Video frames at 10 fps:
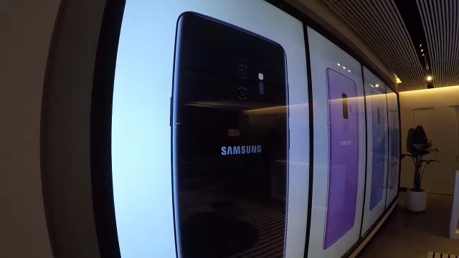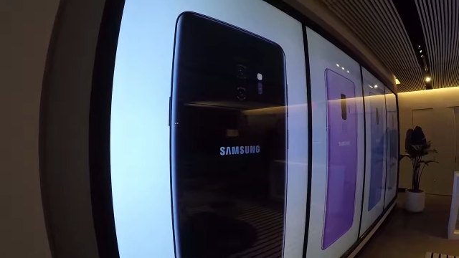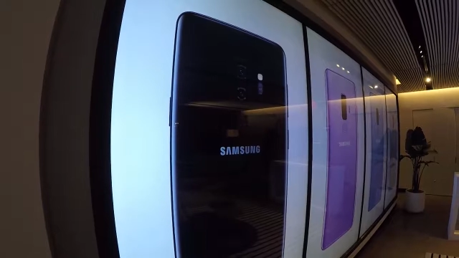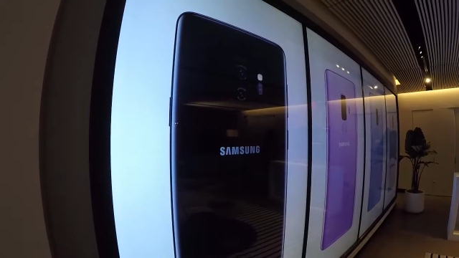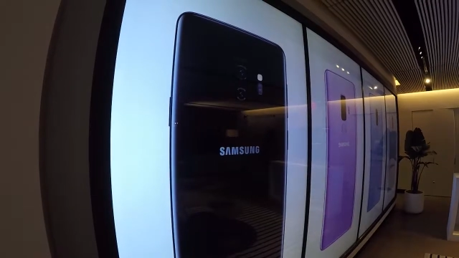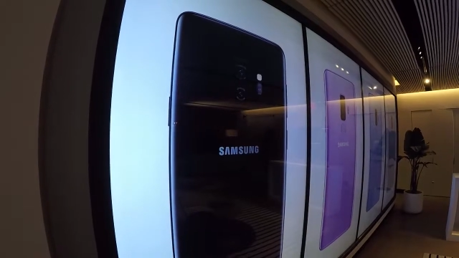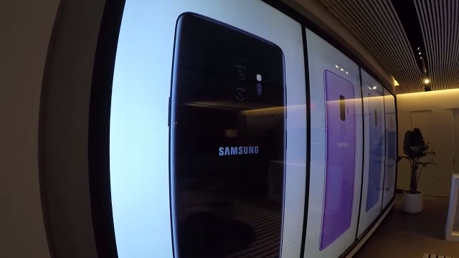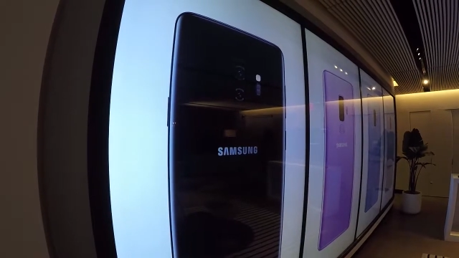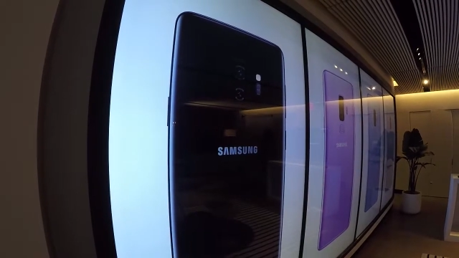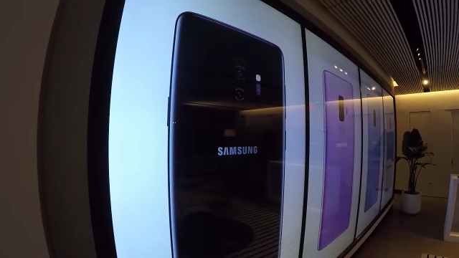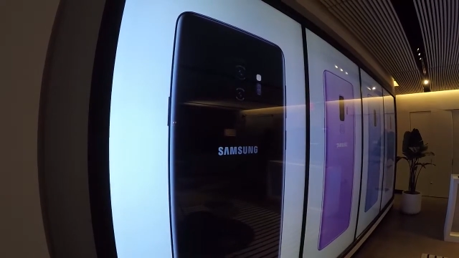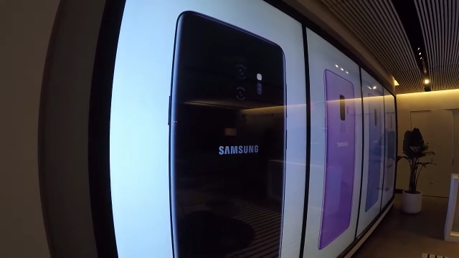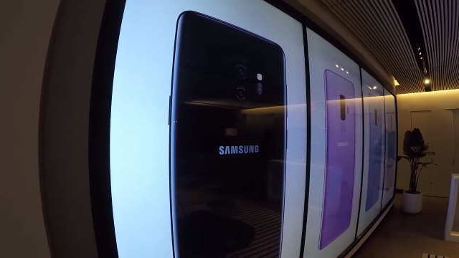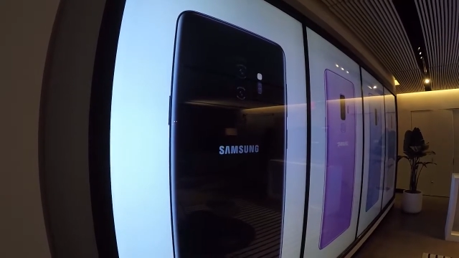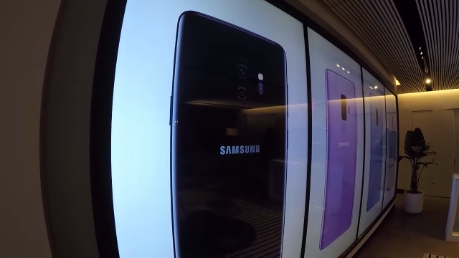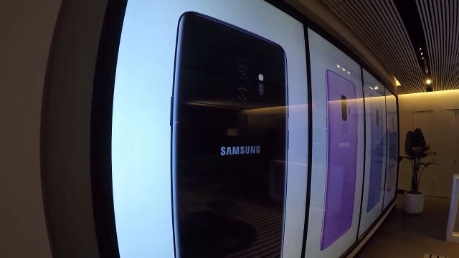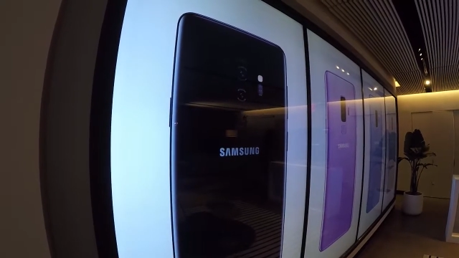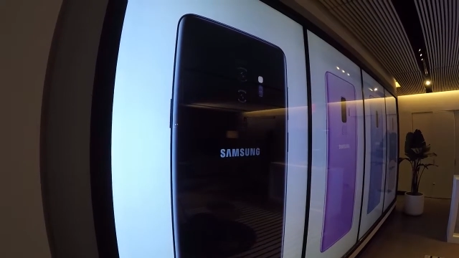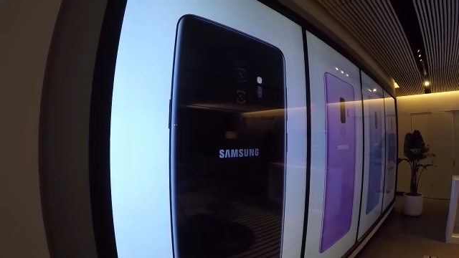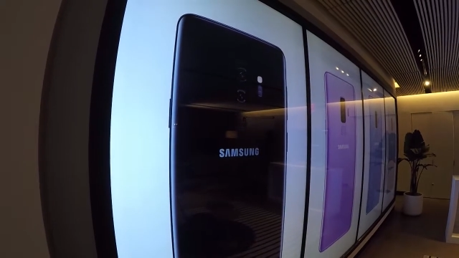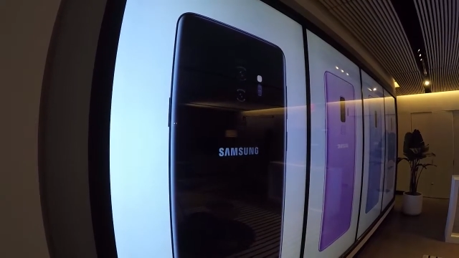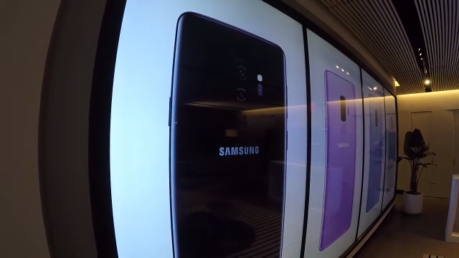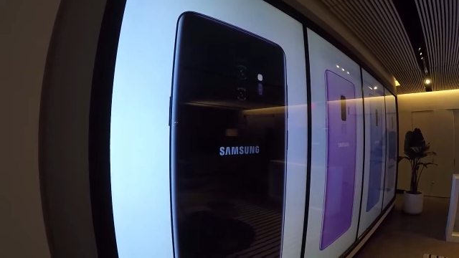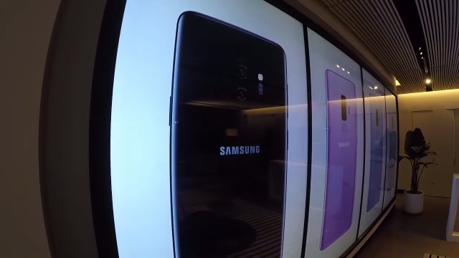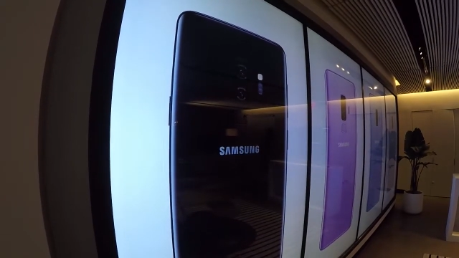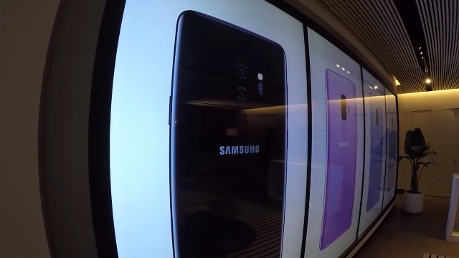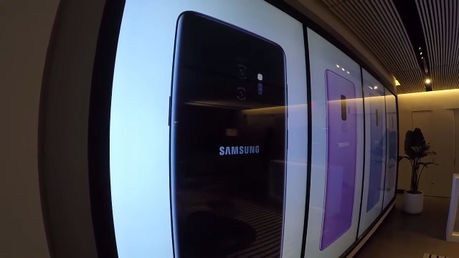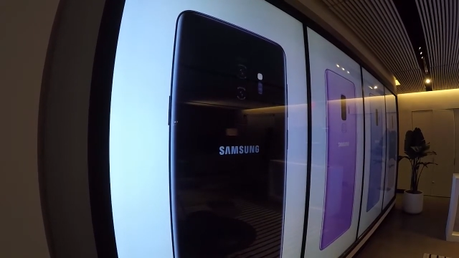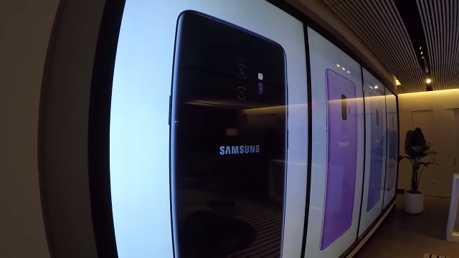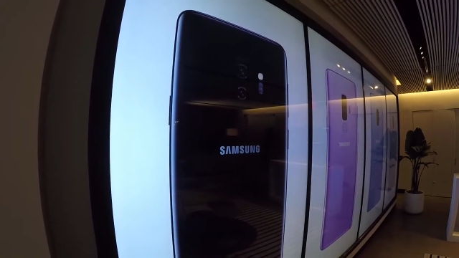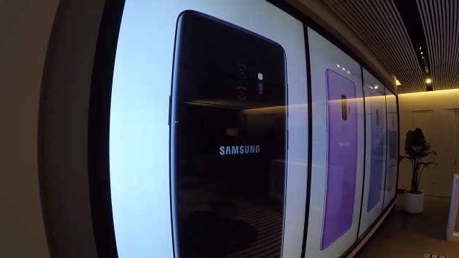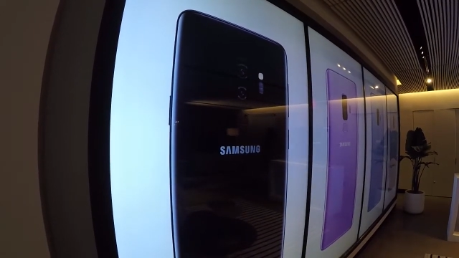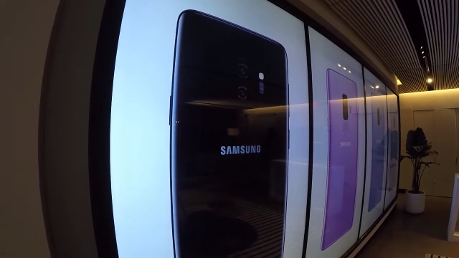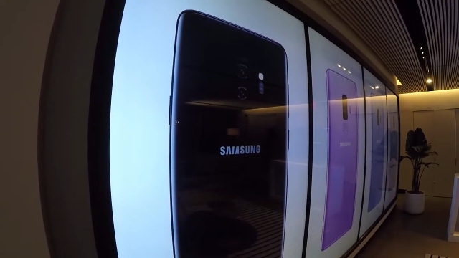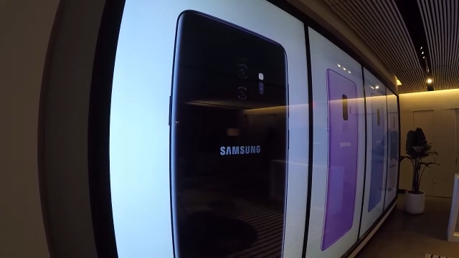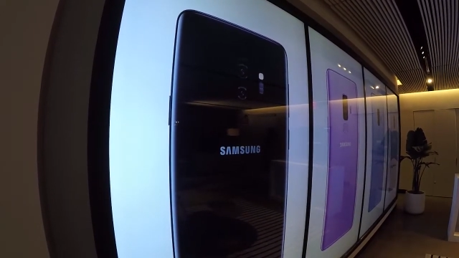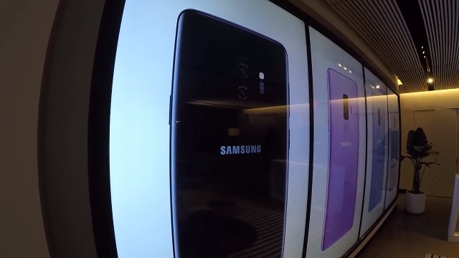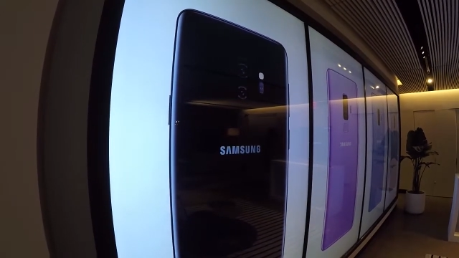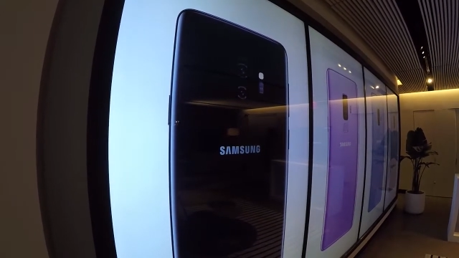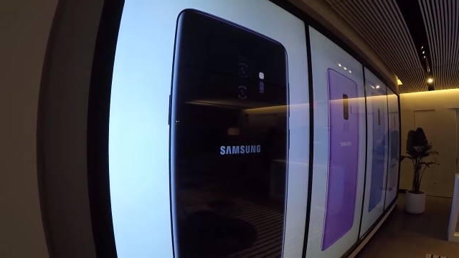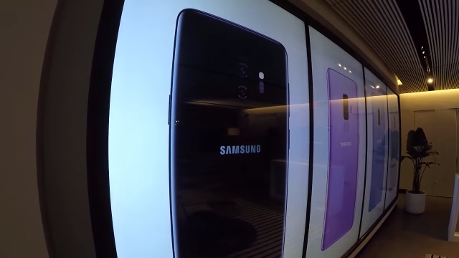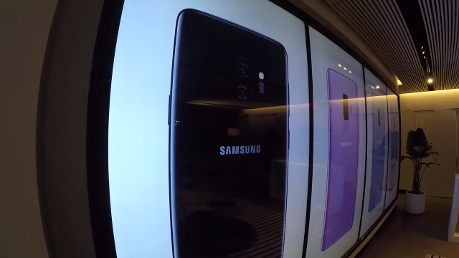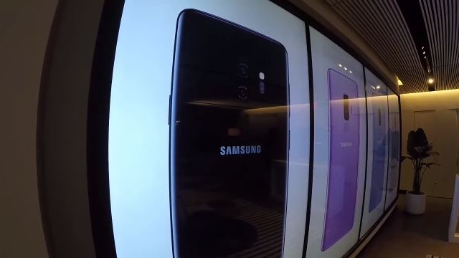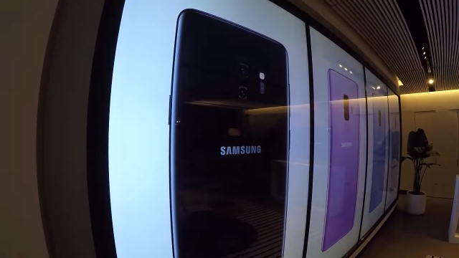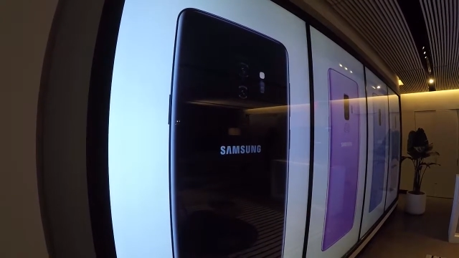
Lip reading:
(no speaker visible)